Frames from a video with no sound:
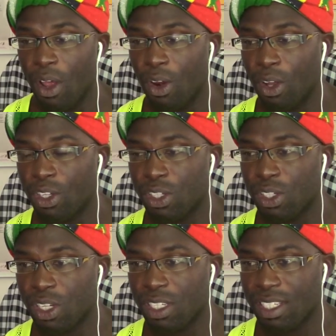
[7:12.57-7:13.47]
not just
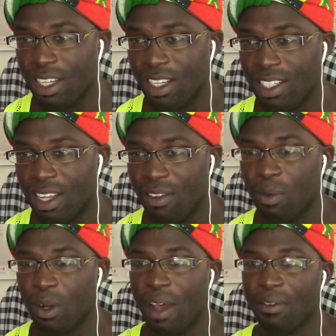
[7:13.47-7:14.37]
sustain yourself,
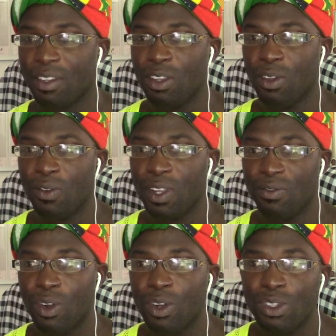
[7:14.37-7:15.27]
but after you
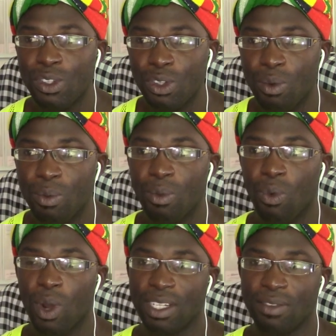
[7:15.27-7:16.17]
even consume
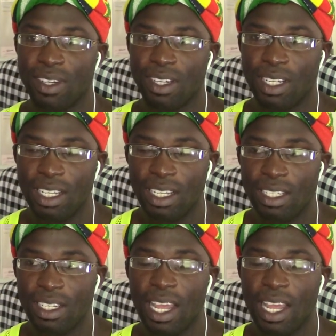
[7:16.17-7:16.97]
whatever it is,